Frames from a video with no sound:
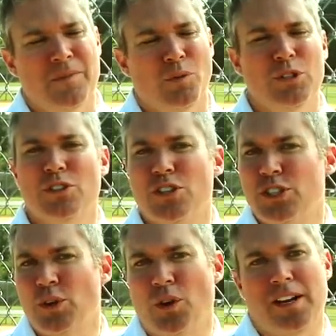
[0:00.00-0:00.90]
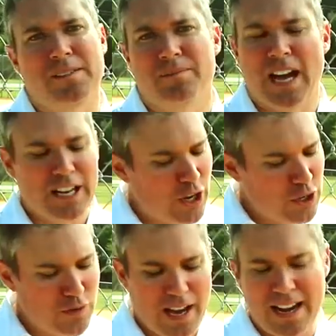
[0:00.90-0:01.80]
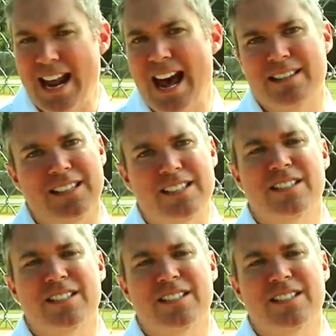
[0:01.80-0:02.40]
What's your story? I know you've got an athlete,